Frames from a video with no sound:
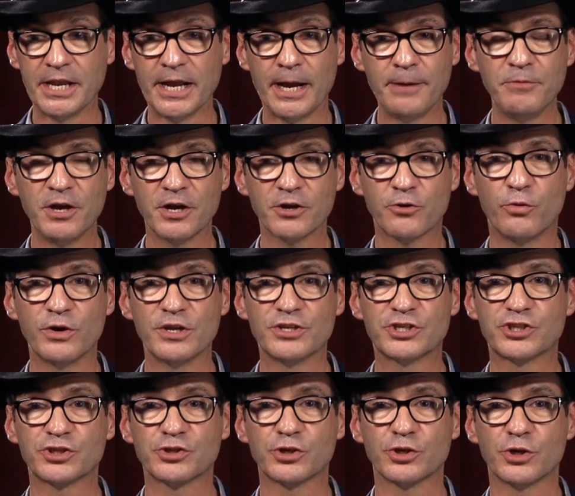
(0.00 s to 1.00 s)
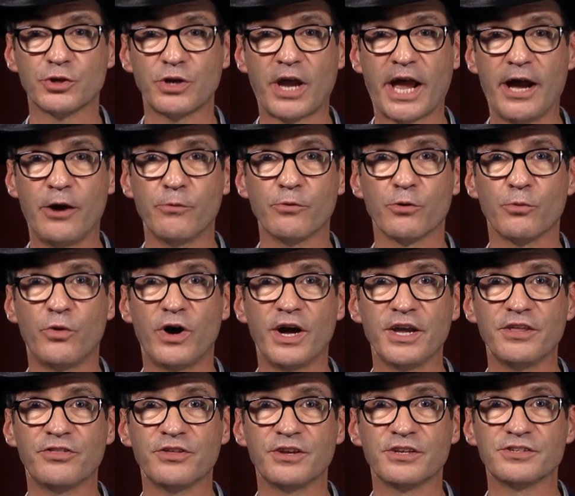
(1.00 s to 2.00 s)
And I'm not quite sure how or
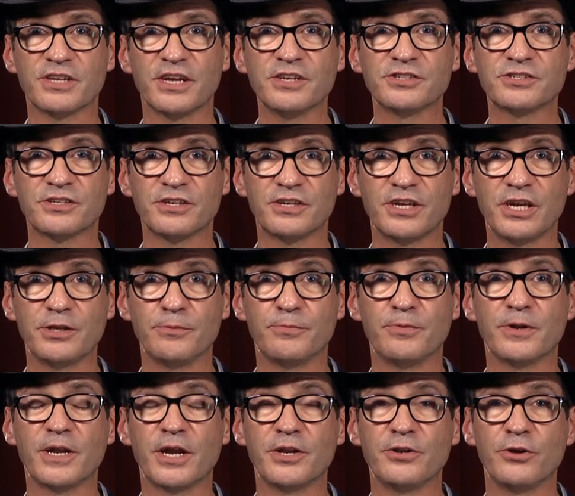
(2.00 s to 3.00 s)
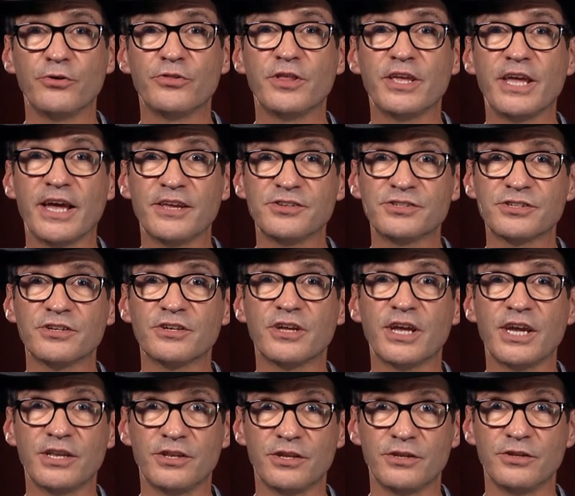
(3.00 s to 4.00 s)
why things escalated, but I know they
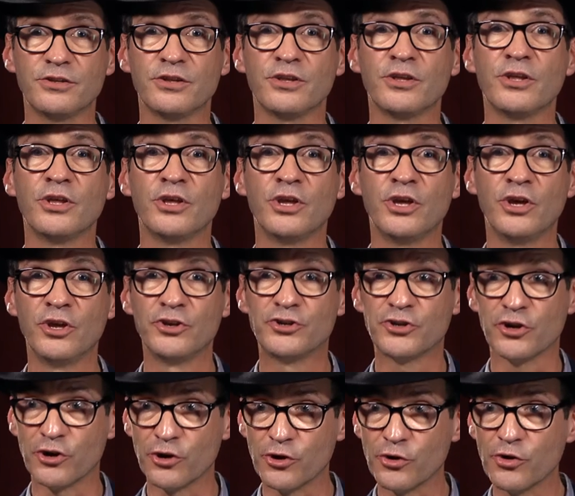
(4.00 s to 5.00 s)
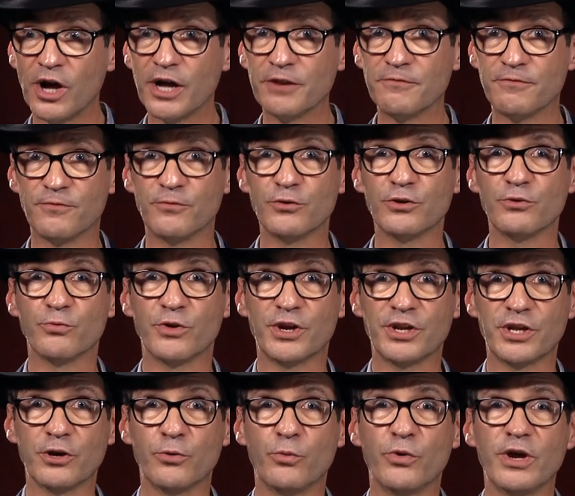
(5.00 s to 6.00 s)
escalated to her on foot
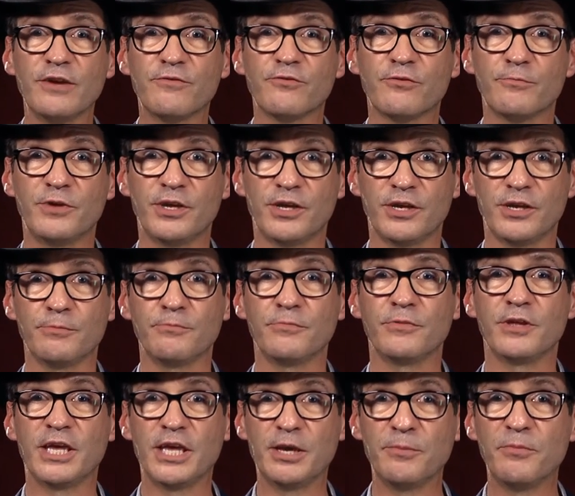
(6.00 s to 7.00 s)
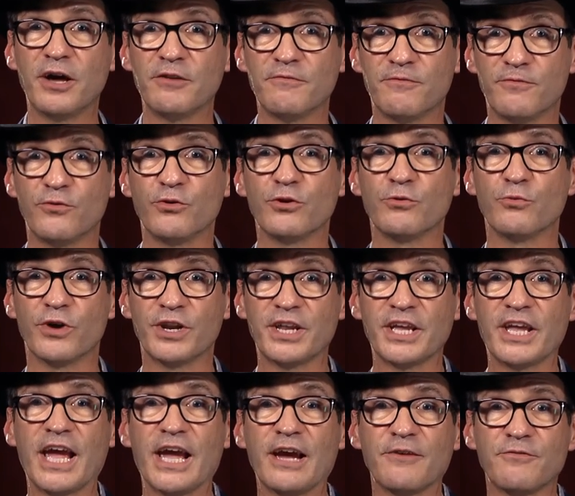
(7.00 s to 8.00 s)
running away from him, him on foot
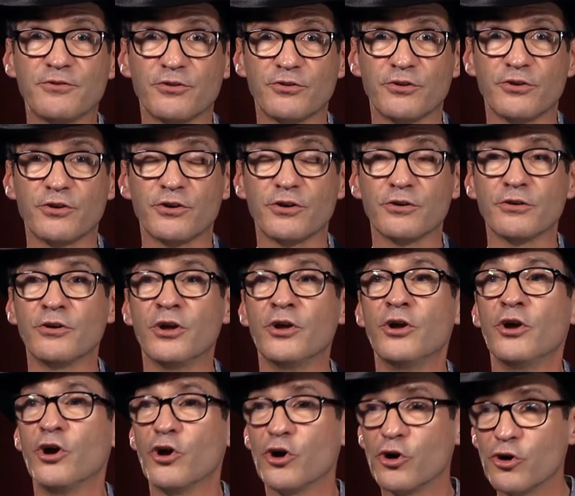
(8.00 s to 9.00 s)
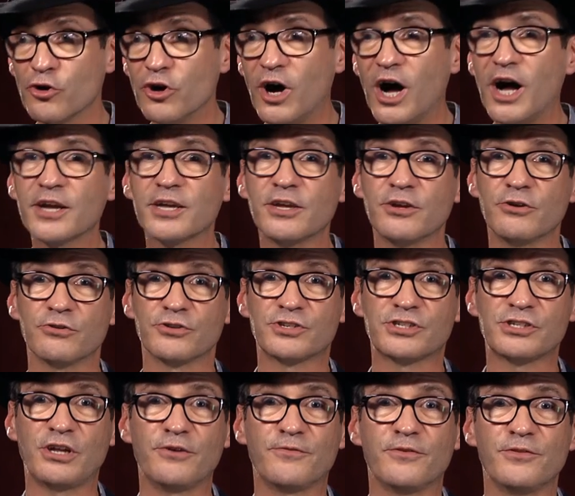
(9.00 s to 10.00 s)
running after her, her locking
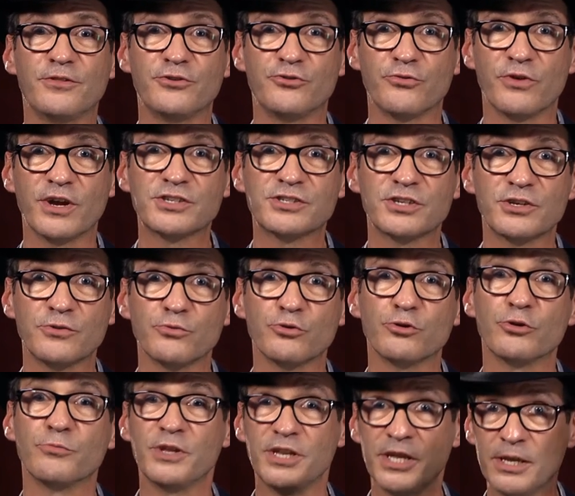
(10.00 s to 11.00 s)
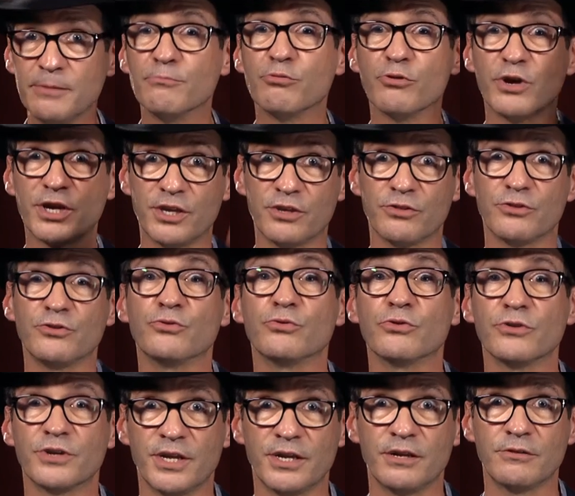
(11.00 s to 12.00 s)
herself in the dressing room, and him breaking the
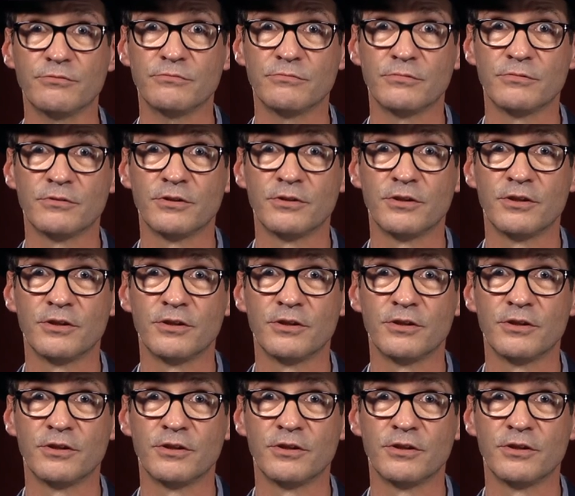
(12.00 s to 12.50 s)
door down.